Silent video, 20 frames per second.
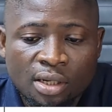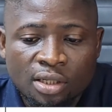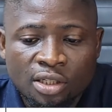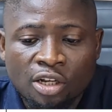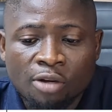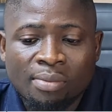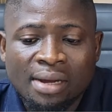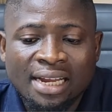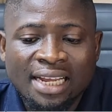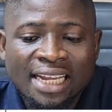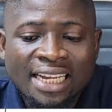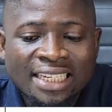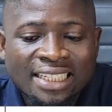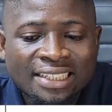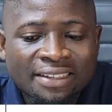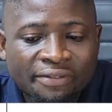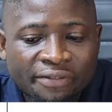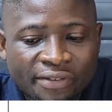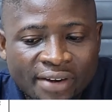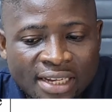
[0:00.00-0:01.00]
talk about
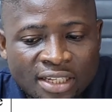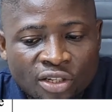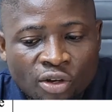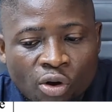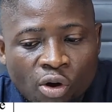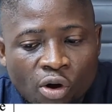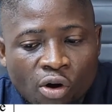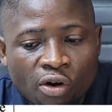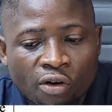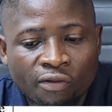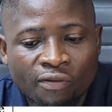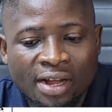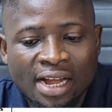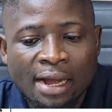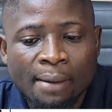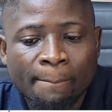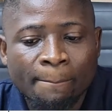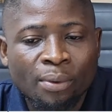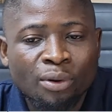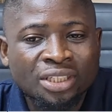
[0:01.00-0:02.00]
indifference curve
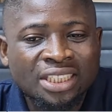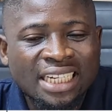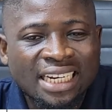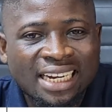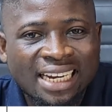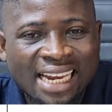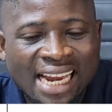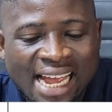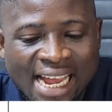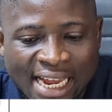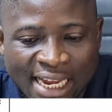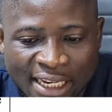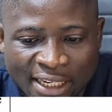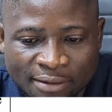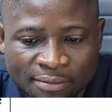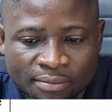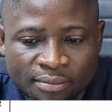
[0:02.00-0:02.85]
and budget line